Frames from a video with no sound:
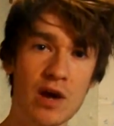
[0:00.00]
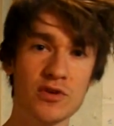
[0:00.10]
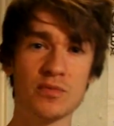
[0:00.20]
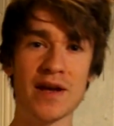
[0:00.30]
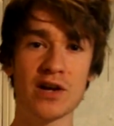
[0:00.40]

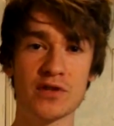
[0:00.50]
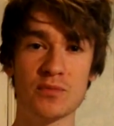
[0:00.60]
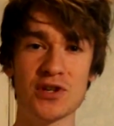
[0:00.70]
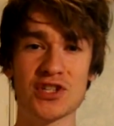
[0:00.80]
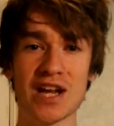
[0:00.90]
British Bake Off is a
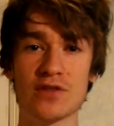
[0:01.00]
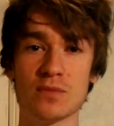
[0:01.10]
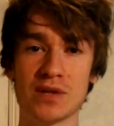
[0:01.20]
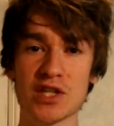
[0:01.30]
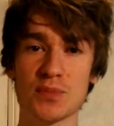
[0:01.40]
British
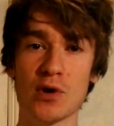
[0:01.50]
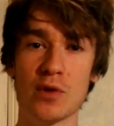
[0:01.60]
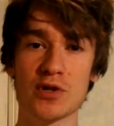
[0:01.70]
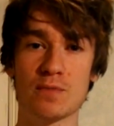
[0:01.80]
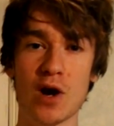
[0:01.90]
television blood sport
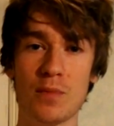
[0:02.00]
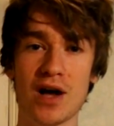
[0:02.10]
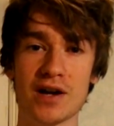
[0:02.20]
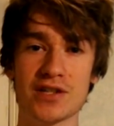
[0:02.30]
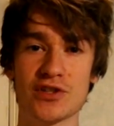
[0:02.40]
in which Mel
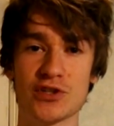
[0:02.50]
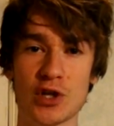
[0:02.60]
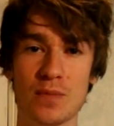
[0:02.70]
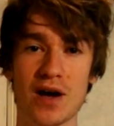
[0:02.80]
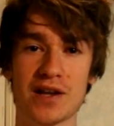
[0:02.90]
Perkins and
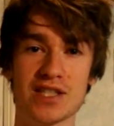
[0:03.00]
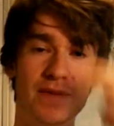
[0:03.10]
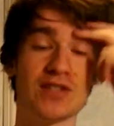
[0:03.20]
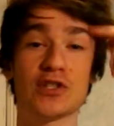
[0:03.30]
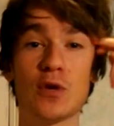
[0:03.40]
Sue Perkins, I
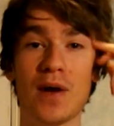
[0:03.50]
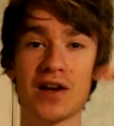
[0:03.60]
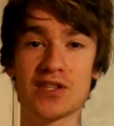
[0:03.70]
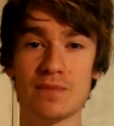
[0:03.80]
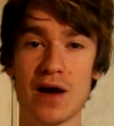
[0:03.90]
mean Sue
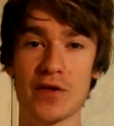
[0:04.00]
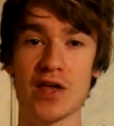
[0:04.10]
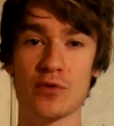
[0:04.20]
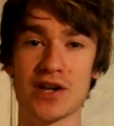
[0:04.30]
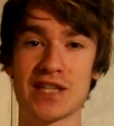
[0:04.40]
Perkins and Mel the
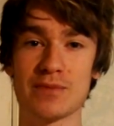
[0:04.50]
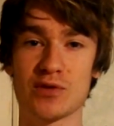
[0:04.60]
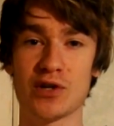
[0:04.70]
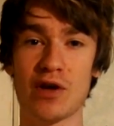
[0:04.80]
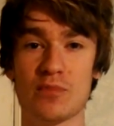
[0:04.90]
other one, attempt
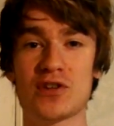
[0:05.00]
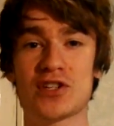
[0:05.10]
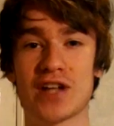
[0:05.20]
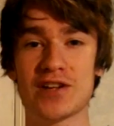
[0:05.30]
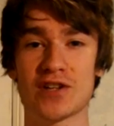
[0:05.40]
to annoy the
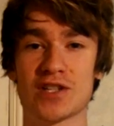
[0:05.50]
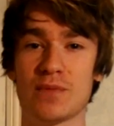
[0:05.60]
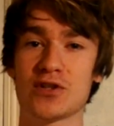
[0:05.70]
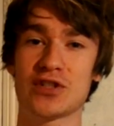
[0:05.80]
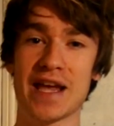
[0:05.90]
British nation as
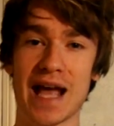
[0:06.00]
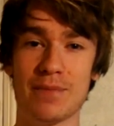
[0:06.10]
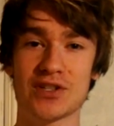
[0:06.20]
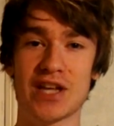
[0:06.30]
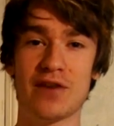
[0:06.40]
much as they can
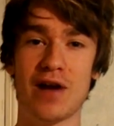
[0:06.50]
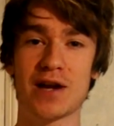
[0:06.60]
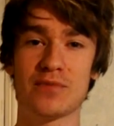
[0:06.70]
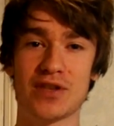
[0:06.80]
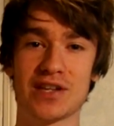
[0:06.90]
by saying
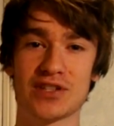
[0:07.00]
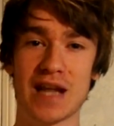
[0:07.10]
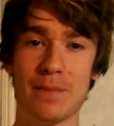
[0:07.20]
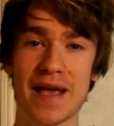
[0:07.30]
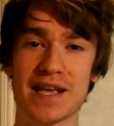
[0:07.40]
random things and
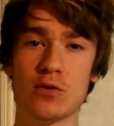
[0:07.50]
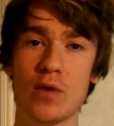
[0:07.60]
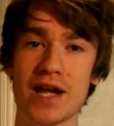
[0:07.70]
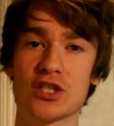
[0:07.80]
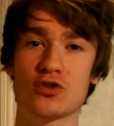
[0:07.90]
then making
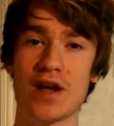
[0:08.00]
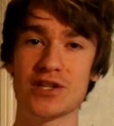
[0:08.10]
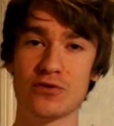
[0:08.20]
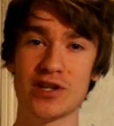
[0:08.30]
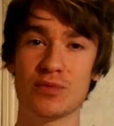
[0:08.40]
weird, strange
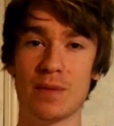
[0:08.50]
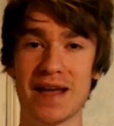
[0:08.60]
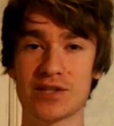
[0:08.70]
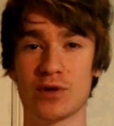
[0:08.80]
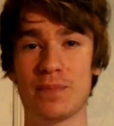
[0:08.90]
noises when the
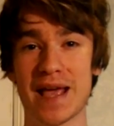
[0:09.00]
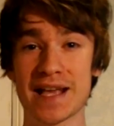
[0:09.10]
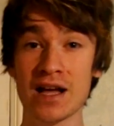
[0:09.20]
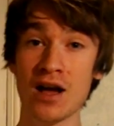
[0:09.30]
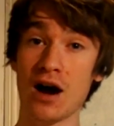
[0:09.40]
bakers want to bake.
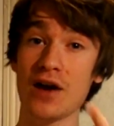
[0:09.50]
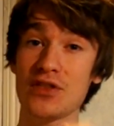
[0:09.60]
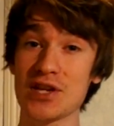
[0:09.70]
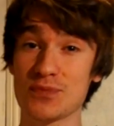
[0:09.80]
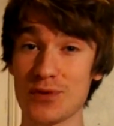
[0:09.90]
I
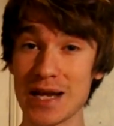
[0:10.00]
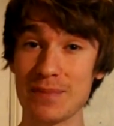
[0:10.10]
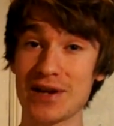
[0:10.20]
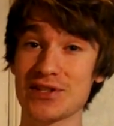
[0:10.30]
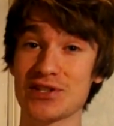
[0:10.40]
think it's brilliant
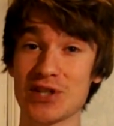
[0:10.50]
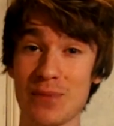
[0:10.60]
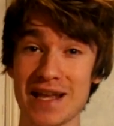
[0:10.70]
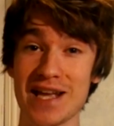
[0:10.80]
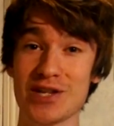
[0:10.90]
because there's so
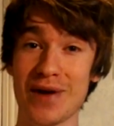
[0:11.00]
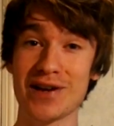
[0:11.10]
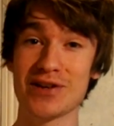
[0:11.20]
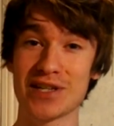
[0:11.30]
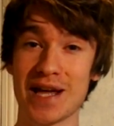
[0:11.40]
many
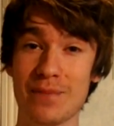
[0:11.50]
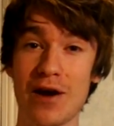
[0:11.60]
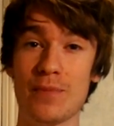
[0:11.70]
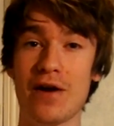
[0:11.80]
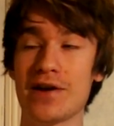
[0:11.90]
innuendos in it.
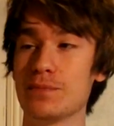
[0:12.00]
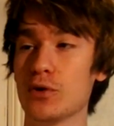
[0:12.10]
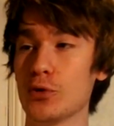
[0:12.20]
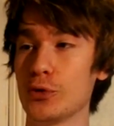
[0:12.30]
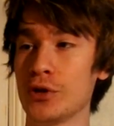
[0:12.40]
Mary Berry and Paul